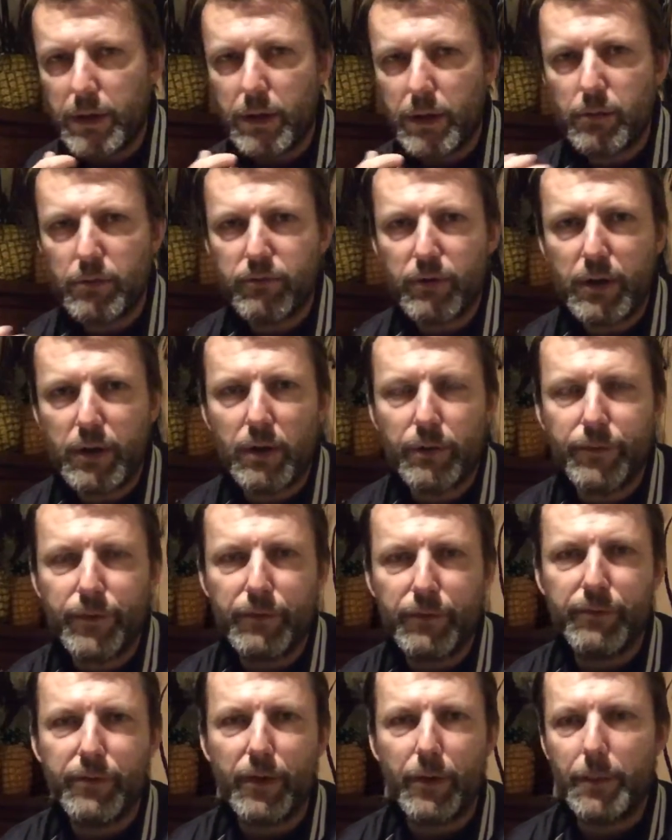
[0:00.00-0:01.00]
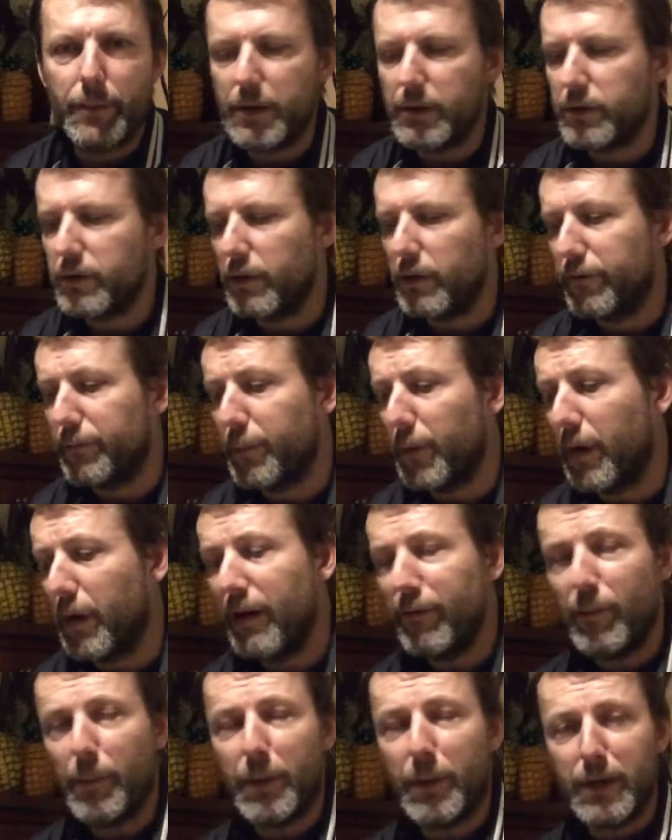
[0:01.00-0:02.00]
who's recovering from it and stuff. But
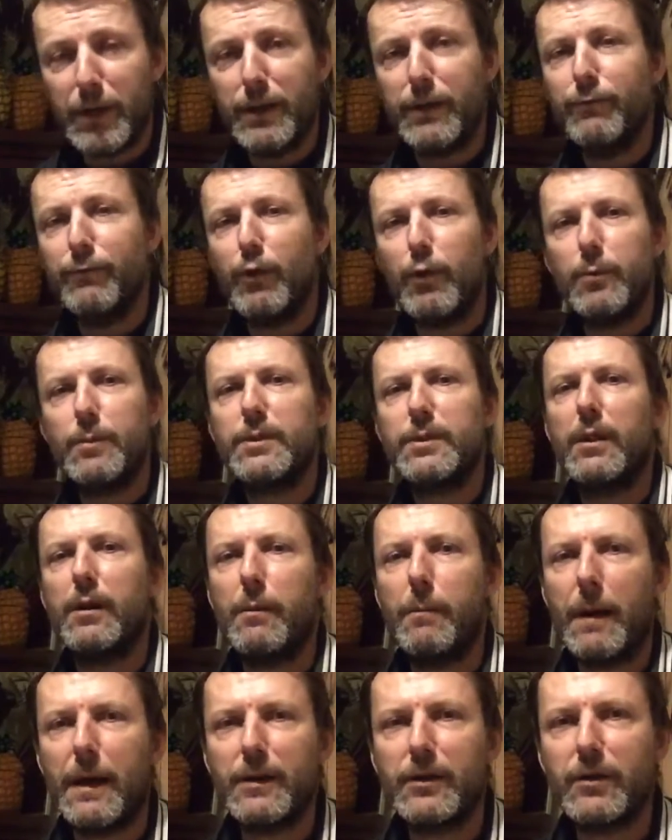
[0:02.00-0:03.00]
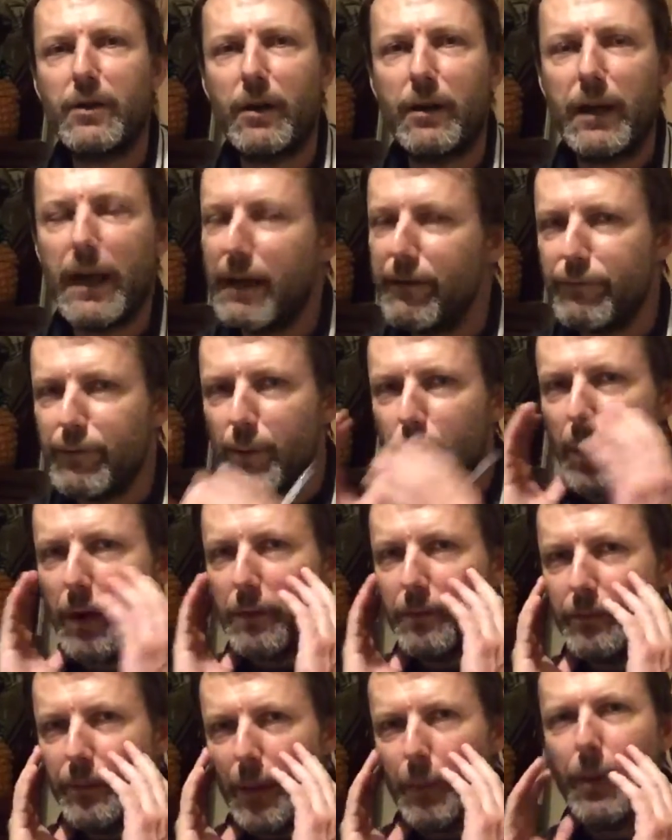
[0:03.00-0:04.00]
everybody in the room has got a mask on. Everyone,
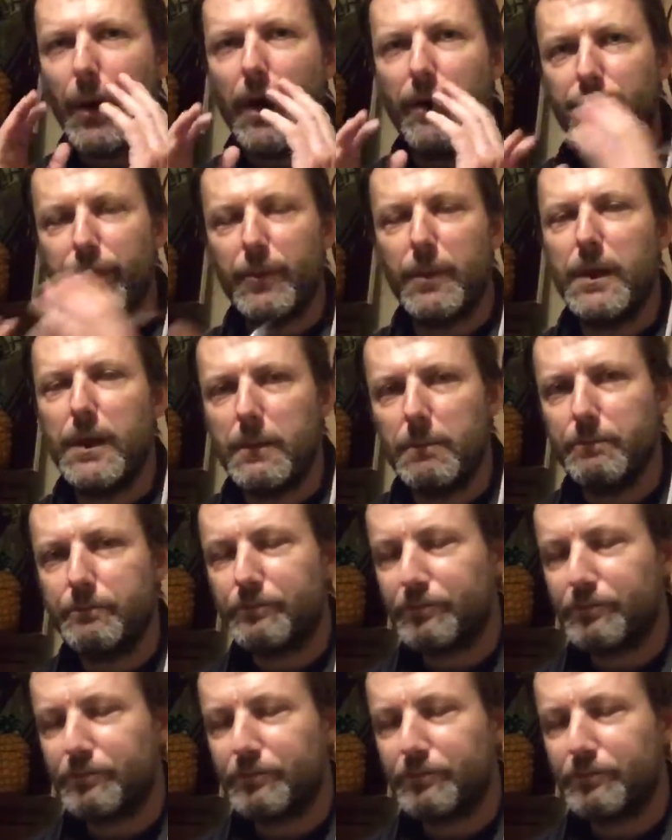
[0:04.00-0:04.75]
apart from him.